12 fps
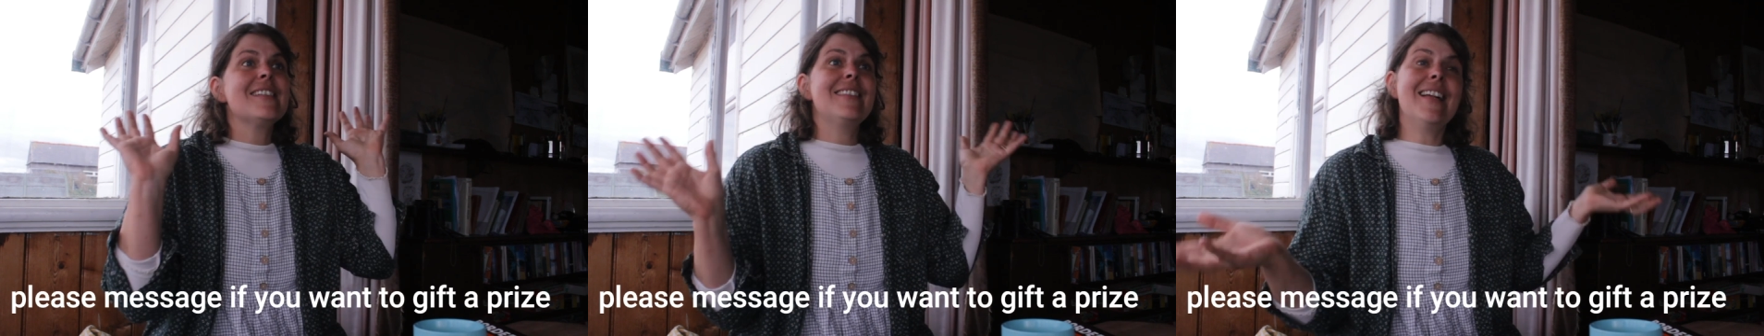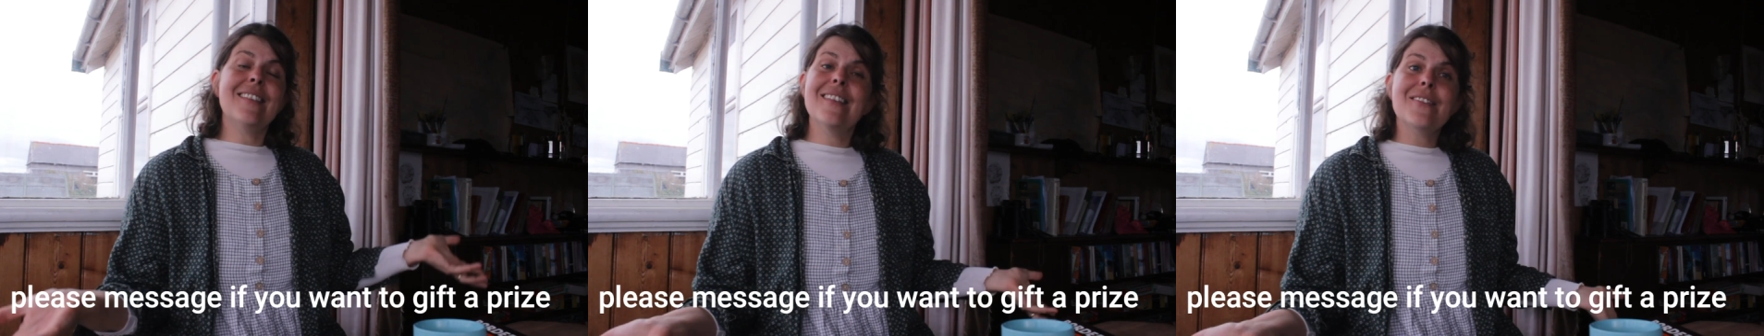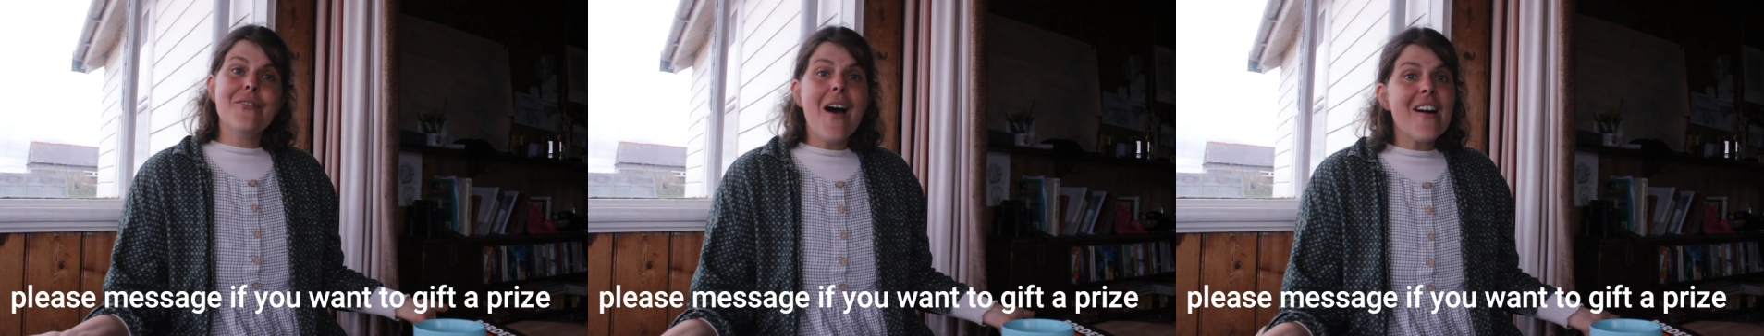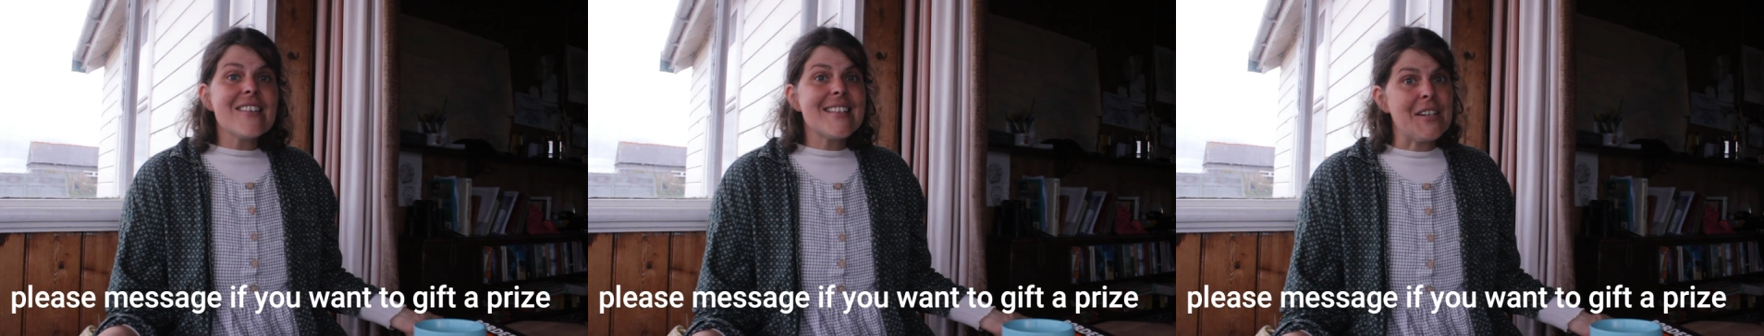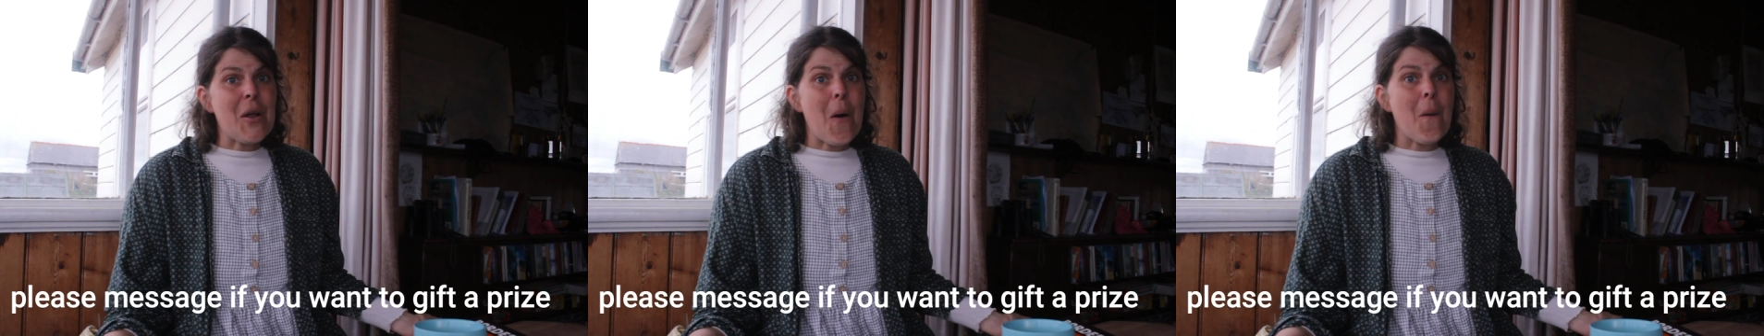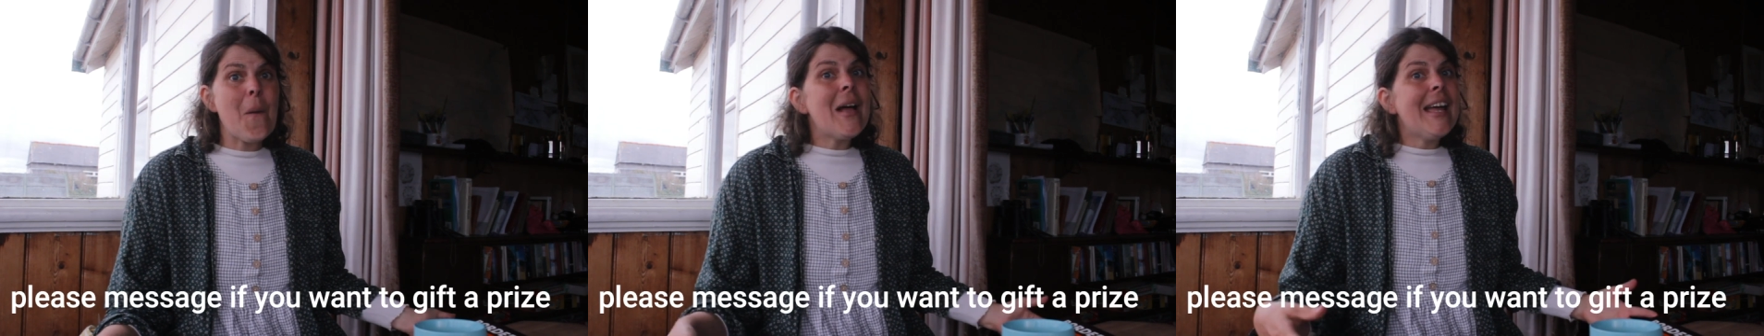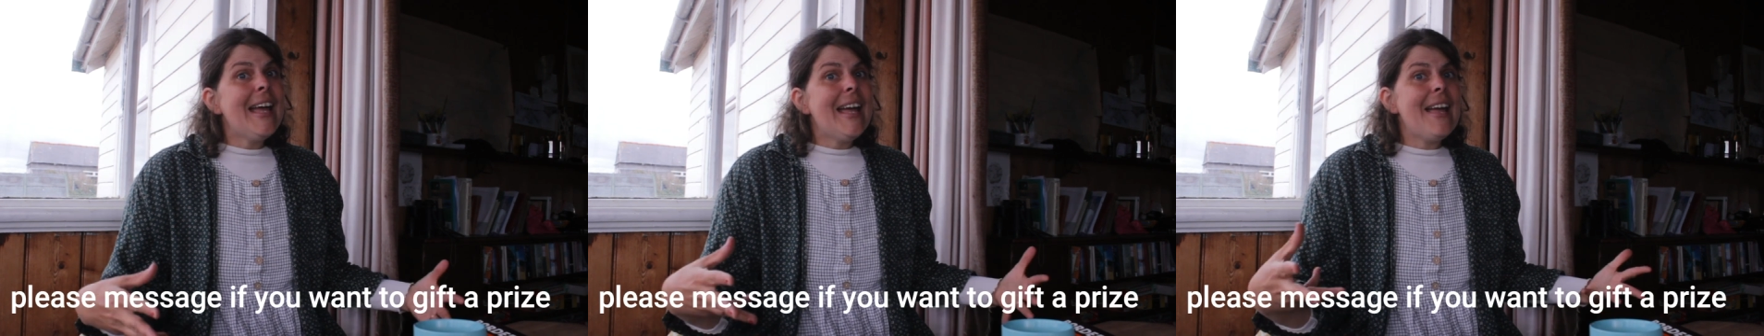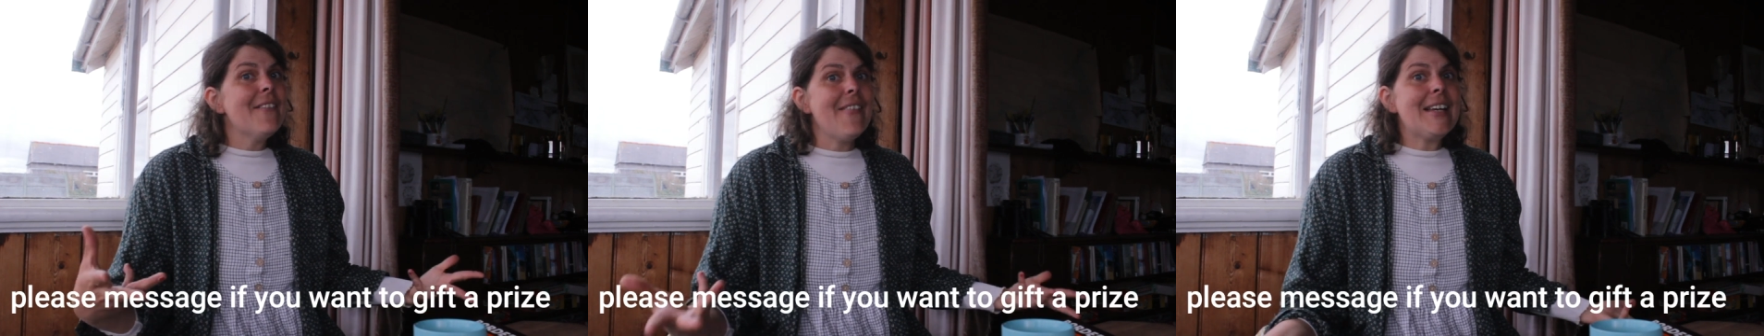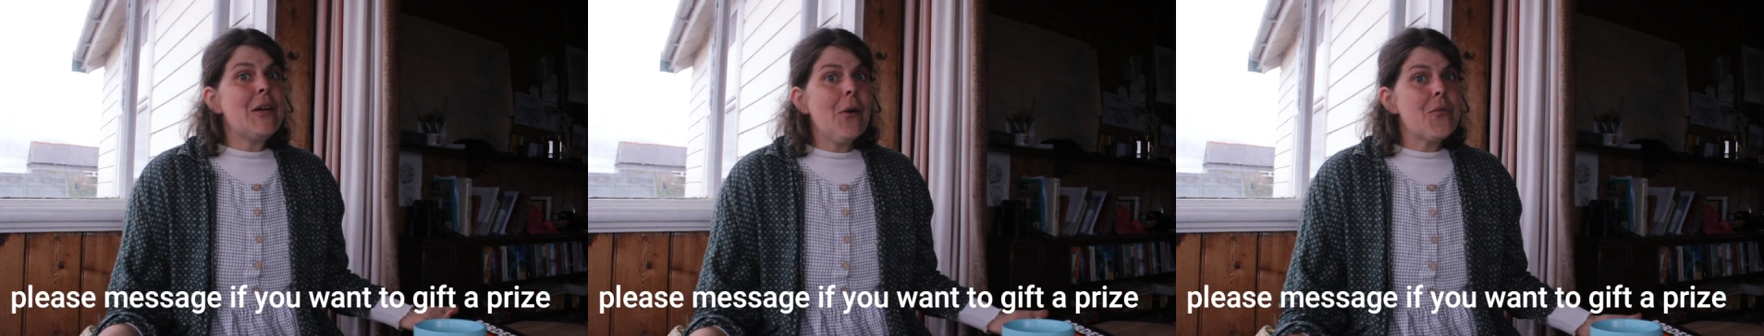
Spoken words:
That's as far as I know. If any